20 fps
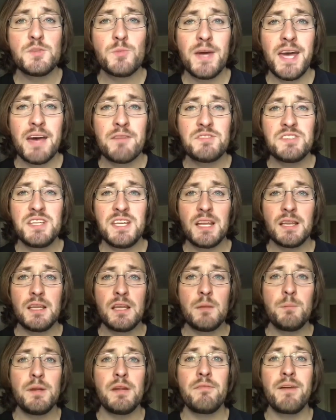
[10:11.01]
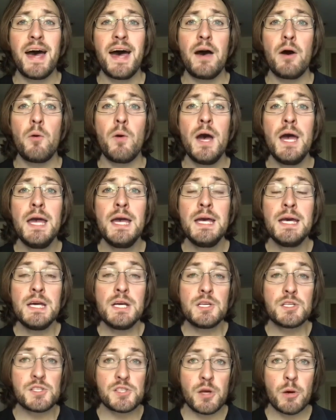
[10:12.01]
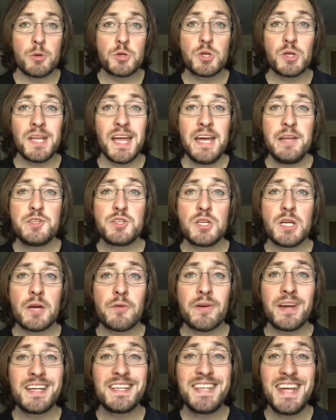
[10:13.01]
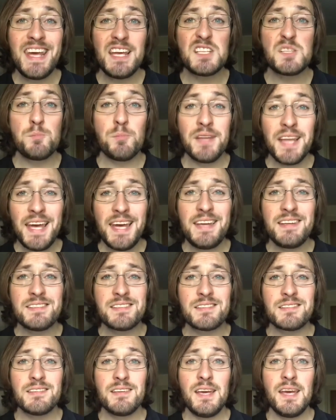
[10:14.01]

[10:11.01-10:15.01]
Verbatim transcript: We have seen a little bit of how social engineering takes place